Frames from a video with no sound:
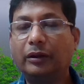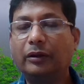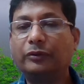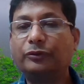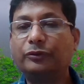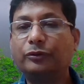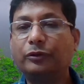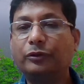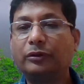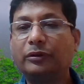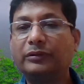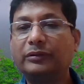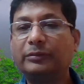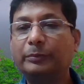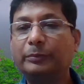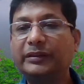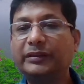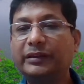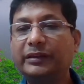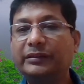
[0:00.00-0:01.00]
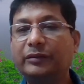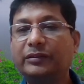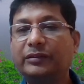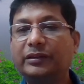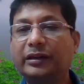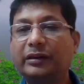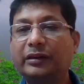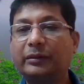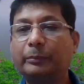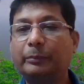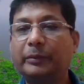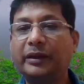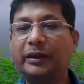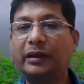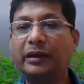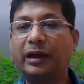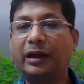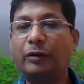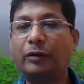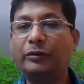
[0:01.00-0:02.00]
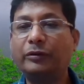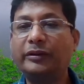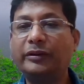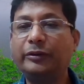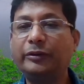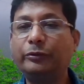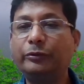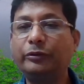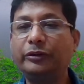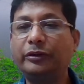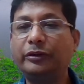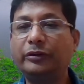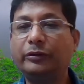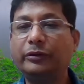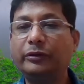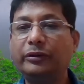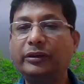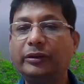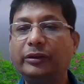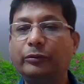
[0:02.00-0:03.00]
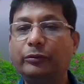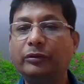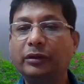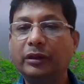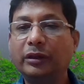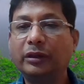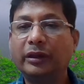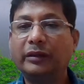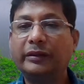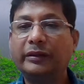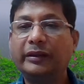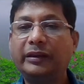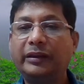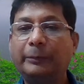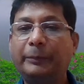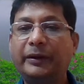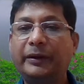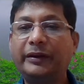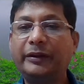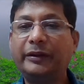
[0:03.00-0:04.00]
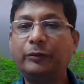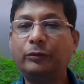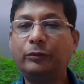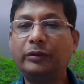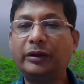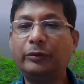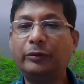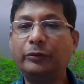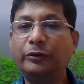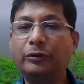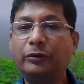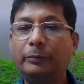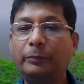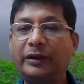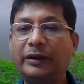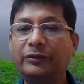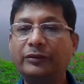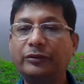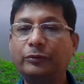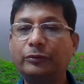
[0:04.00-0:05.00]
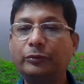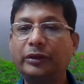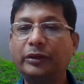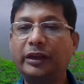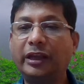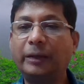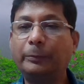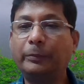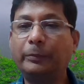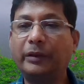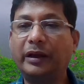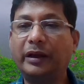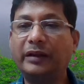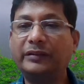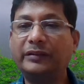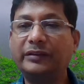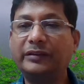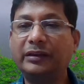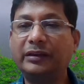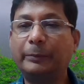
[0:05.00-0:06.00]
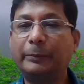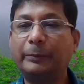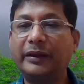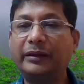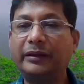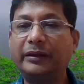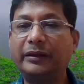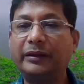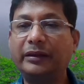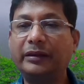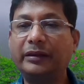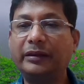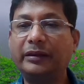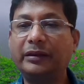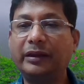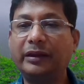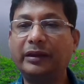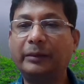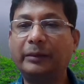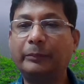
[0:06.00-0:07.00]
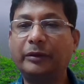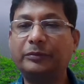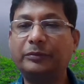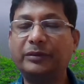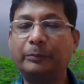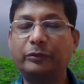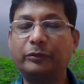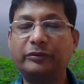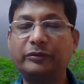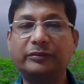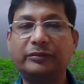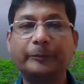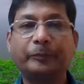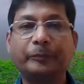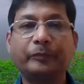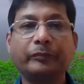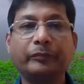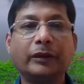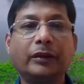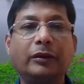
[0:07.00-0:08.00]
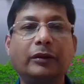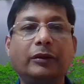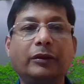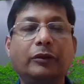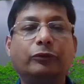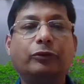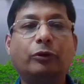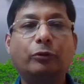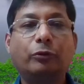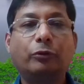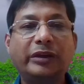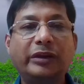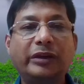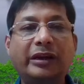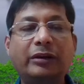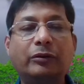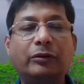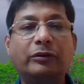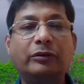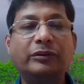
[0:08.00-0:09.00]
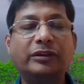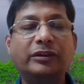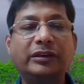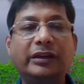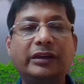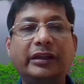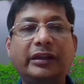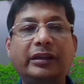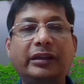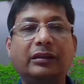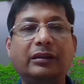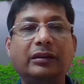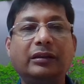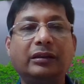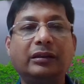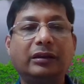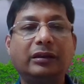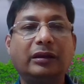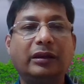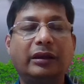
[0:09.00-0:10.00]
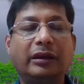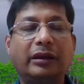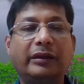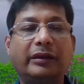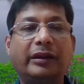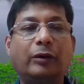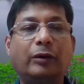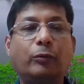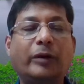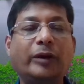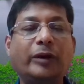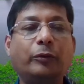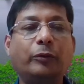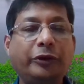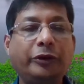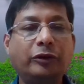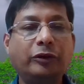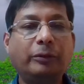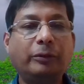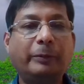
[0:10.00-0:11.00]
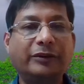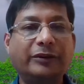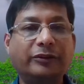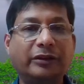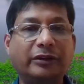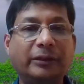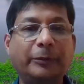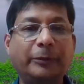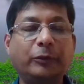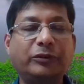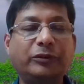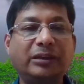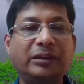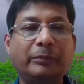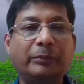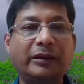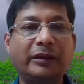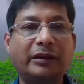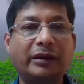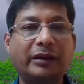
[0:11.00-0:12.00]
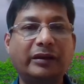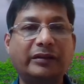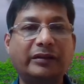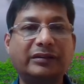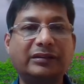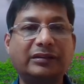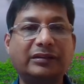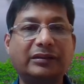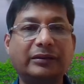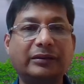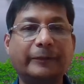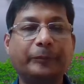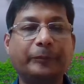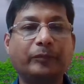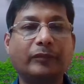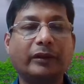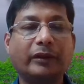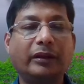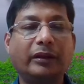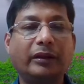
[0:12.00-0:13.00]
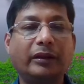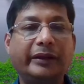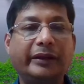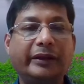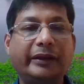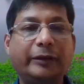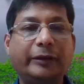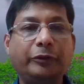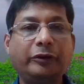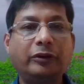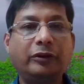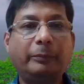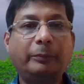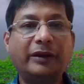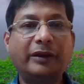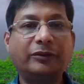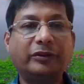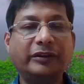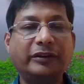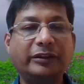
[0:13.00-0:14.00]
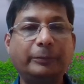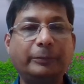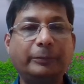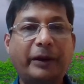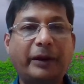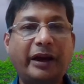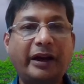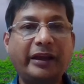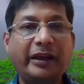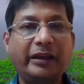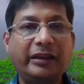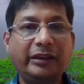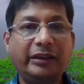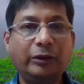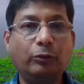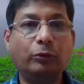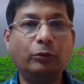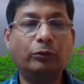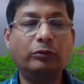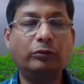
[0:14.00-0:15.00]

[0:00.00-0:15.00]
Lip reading: So Vishal Sao, sir, but how did we knew that the particular window function will help us in the finding the number of samples? So we are considering the one window function. If you see my class, that window function is phi u.